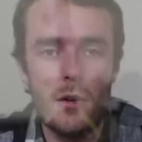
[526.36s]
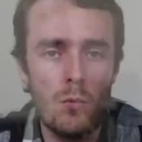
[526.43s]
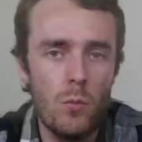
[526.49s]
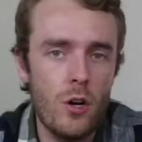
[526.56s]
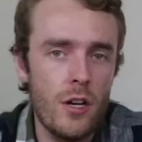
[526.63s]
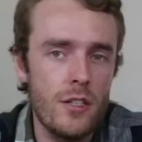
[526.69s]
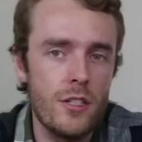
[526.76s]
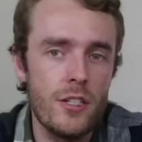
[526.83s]
and
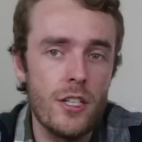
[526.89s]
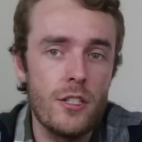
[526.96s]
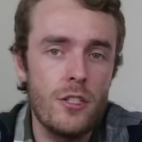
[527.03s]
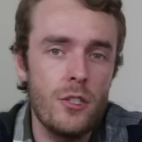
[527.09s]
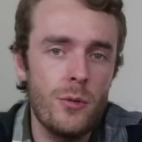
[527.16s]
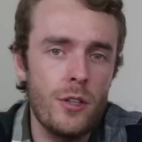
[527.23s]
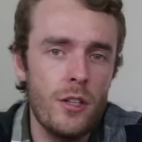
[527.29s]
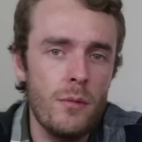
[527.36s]
why I
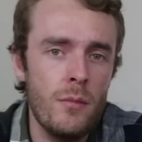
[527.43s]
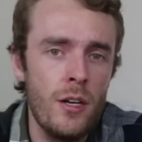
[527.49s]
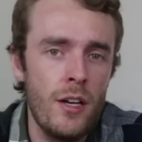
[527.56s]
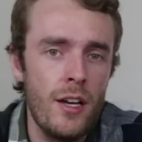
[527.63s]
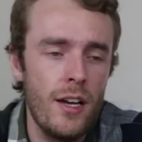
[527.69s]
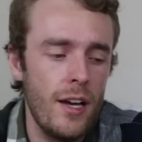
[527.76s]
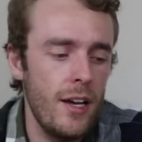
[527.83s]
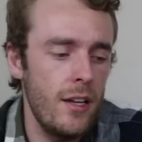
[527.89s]
suggest doing them
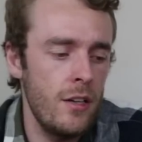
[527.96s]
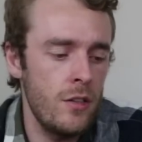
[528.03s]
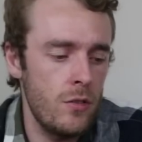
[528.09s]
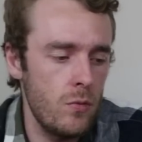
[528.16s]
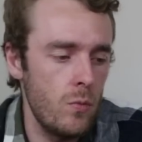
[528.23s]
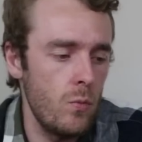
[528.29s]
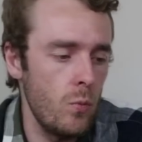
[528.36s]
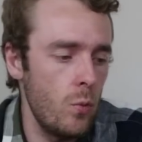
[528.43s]
and
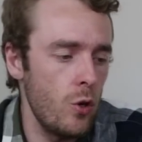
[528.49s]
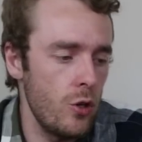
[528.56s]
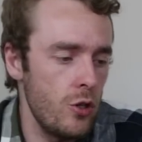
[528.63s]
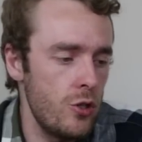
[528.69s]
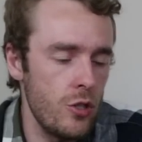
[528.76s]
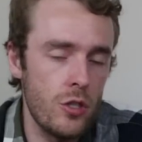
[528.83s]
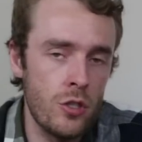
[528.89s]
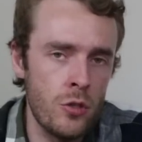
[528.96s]
what you
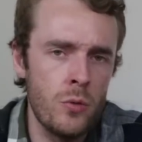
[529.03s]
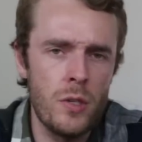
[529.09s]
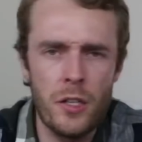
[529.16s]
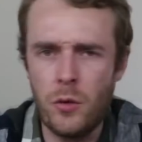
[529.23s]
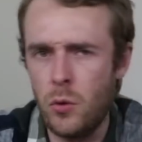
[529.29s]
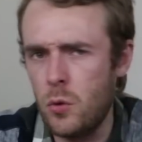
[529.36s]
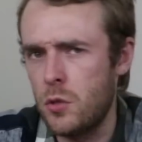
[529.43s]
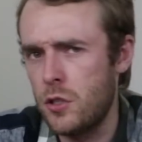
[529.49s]
should do
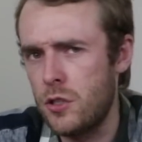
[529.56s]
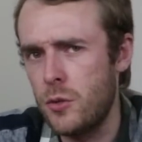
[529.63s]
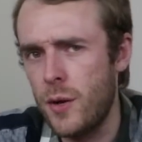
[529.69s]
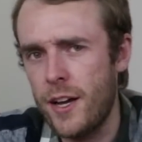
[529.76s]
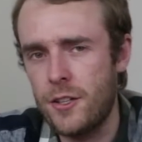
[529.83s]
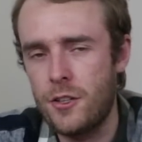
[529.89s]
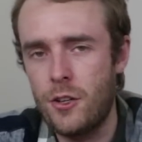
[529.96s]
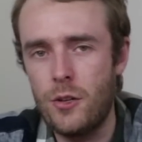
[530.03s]
in order to
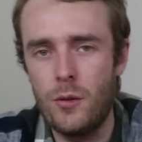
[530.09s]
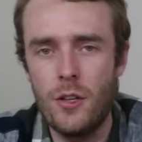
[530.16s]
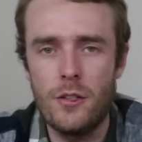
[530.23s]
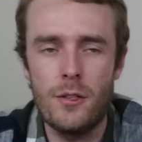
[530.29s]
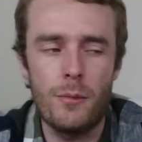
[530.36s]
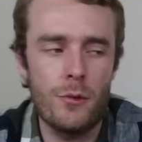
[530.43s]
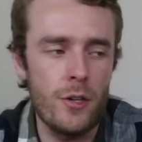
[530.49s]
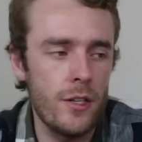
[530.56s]
execute
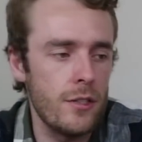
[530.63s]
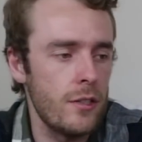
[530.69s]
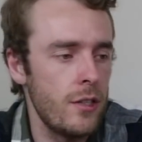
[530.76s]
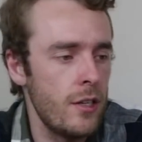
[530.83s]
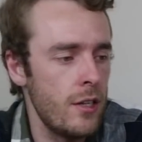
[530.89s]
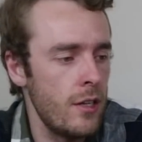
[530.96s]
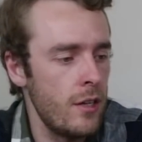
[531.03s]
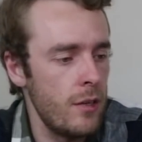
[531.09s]
those upgrades.
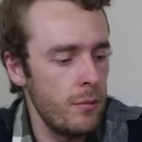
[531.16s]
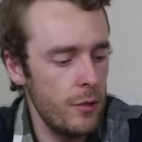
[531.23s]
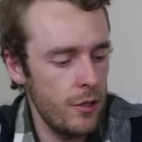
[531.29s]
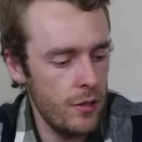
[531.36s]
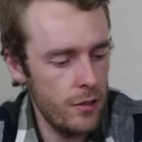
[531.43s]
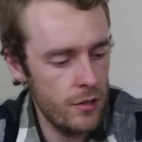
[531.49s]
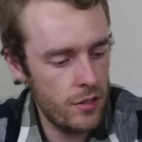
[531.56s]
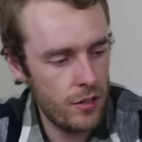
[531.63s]

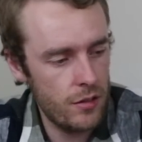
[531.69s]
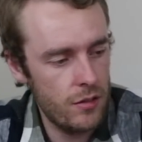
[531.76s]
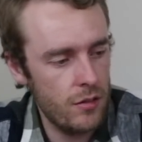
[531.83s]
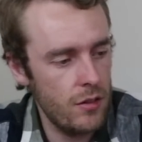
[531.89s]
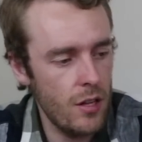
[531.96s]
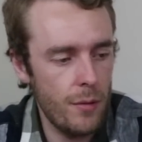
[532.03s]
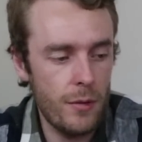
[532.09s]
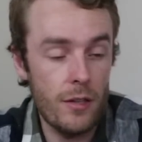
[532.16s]
Because,
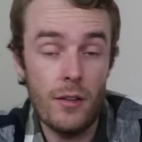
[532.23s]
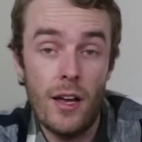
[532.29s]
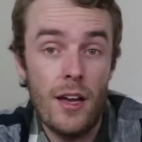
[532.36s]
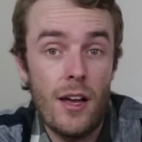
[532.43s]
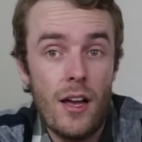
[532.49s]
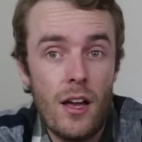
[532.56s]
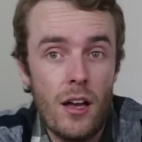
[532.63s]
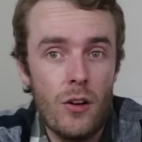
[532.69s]
I mean,
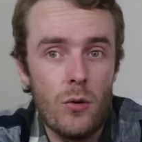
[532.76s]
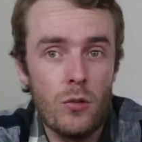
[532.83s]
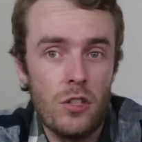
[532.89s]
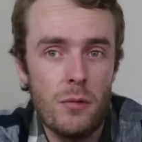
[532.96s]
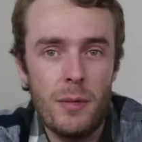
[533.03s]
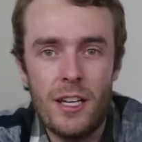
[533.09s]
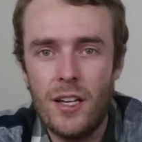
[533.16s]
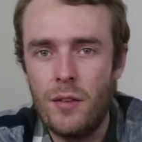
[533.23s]

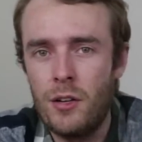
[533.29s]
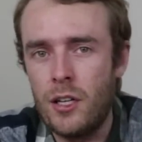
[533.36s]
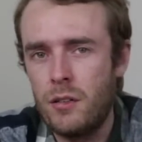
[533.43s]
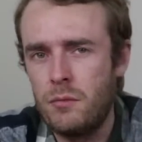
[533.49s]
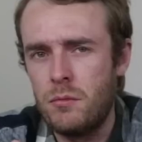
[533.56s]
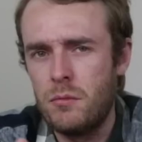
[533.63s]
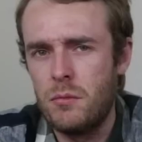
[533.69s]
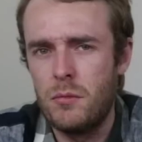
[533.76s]
auto bed leveling,
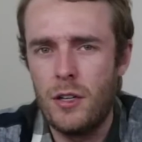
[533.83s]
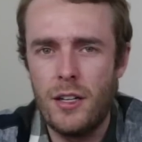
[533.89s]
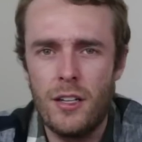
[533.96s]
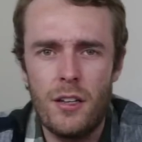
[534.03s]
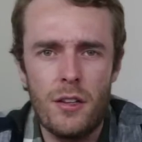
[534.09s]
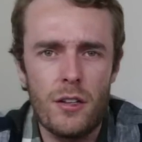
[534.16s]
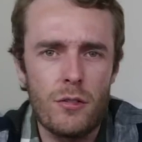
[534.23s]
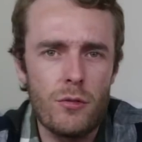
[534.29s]

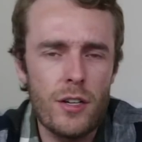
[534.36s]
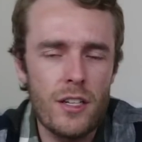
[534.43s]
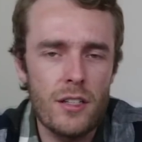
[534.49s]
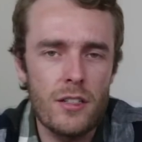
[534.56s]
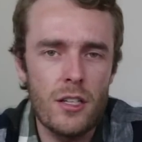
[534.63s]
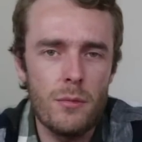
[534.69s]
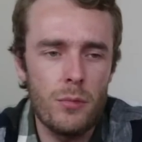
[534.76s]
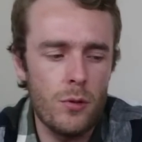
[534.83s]
another great
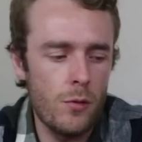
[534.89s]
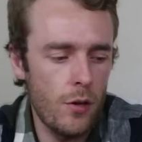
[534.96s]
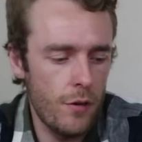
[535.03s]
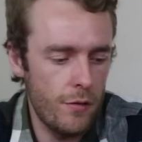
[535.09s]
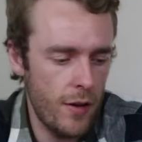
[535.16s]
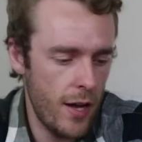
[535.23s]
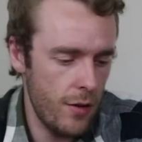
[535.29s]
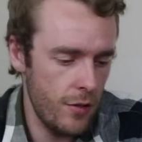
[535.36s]
example
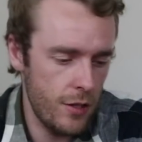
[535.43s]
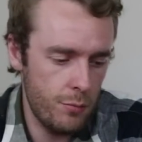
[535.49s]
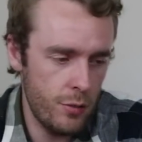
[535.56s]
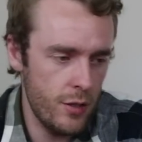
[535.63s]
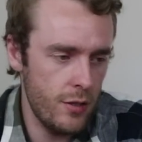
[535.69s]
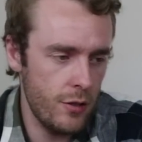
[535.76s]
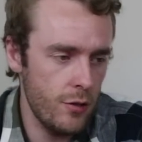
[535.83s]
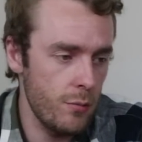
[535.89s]
of how this
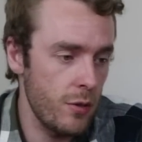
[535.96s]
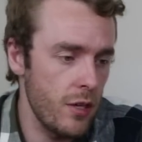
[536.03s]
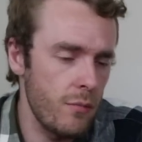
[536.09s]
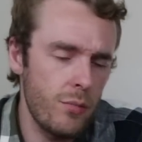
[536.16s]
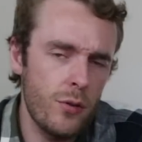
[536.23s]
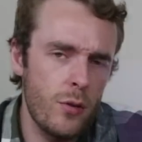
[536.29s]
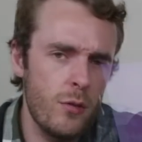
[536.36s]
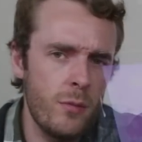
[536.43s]
printer could be
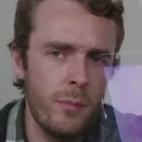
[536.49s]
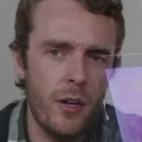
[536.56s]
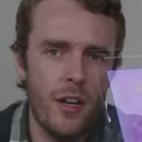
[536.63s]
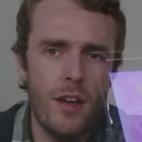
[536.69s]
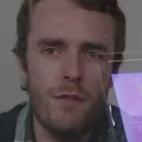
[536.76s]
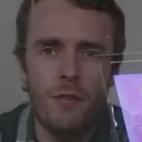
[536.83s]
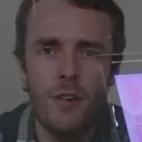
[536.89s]
improved by a